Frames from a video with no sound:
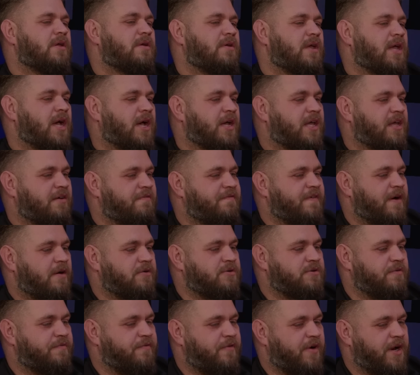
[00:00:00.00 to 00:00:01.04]
You get a gift
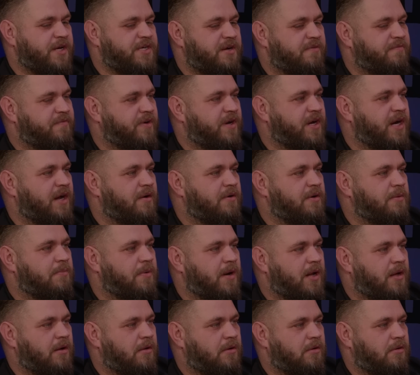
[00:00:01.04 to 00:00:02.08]
voucher for HMV now, you'd be
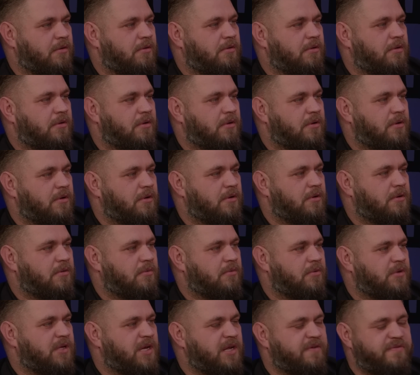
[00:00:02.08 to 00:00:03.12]
like, oh,
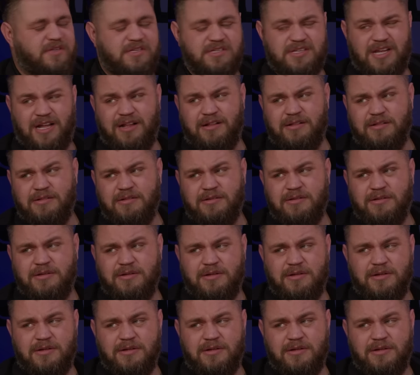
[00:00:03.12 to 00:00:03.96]
what did it even sell?